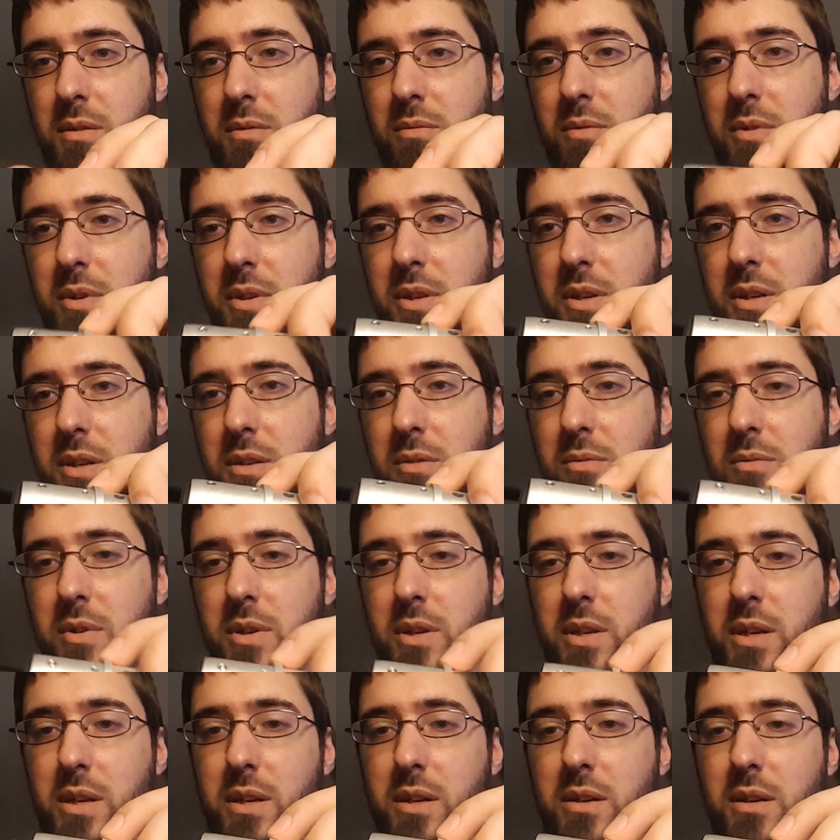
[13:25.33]
One there,
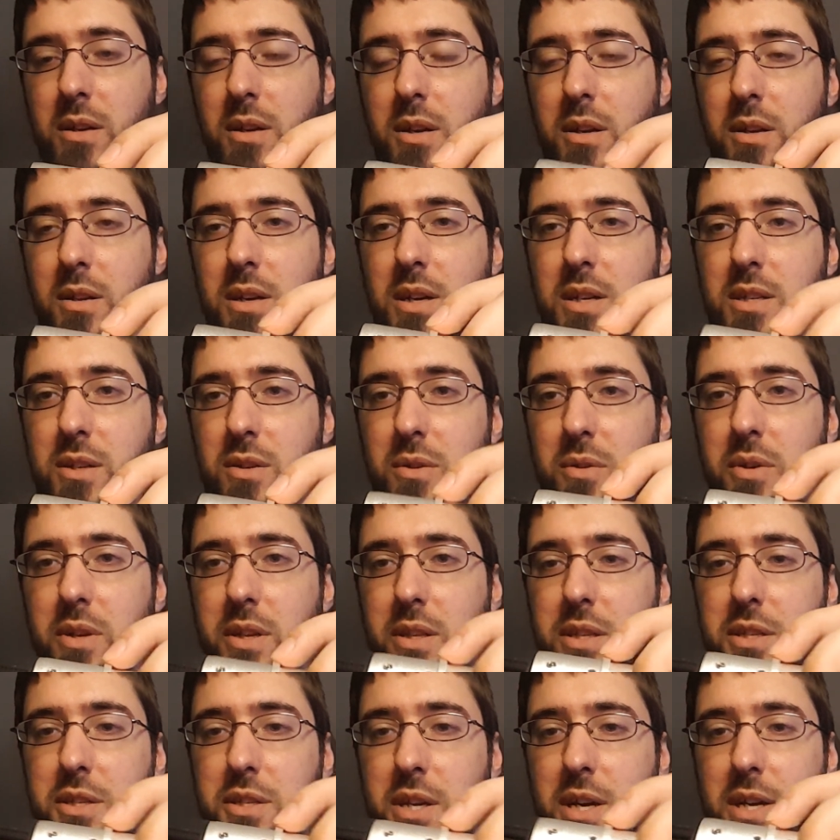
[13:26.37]
one there. That's holding
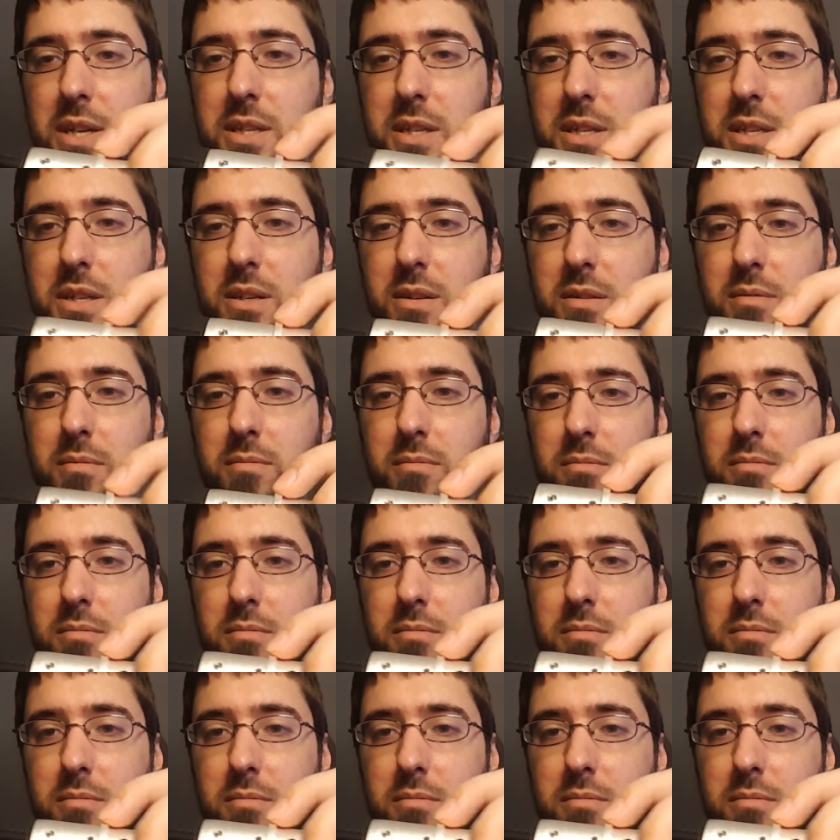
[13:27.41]
the chassis